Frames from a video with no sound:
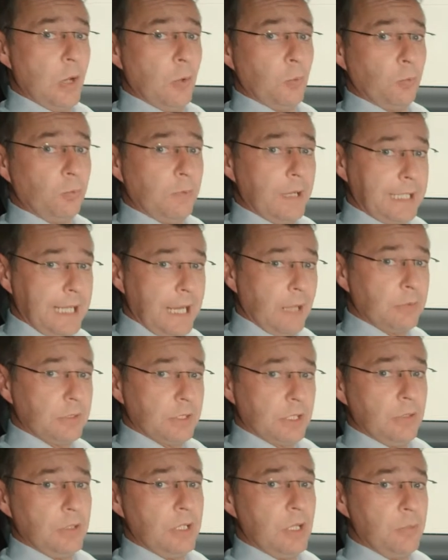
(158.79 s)
read out
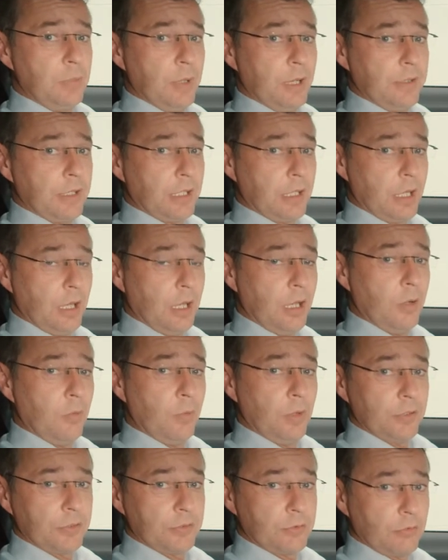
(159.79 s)
to you by the car
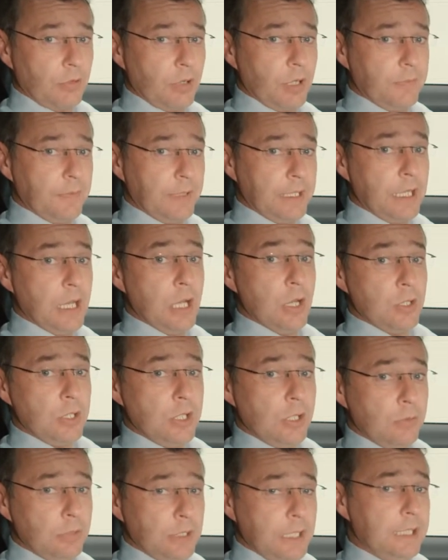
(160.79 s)
whilst driving,
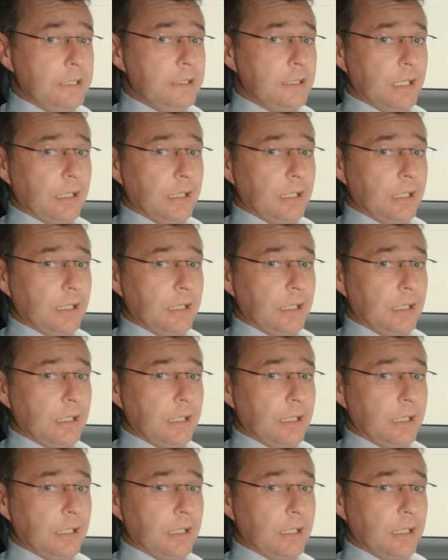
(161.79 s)
you need to